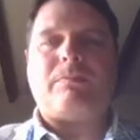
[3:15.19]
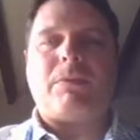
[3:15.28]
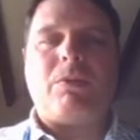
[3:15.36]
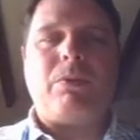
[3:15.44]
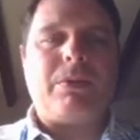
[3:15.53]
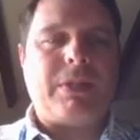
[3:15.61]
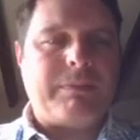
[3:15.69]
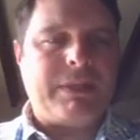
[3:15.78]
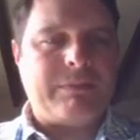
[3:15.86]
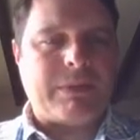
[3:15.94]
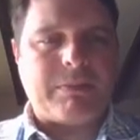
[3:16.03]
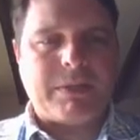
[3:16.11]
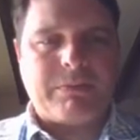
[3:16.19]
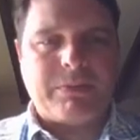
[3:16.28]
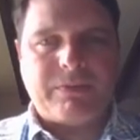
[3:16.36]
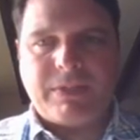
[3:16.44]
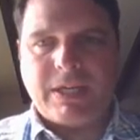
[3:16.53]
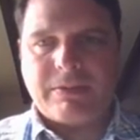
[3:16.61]
Well, I'm going to
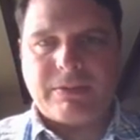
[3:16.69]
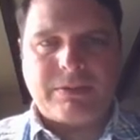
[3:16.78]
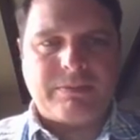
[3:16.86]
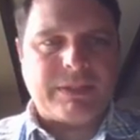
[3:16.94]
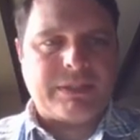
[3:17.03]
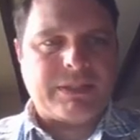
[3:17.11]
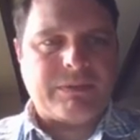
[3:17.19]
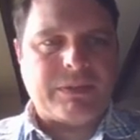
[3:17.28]
move down a little bit and see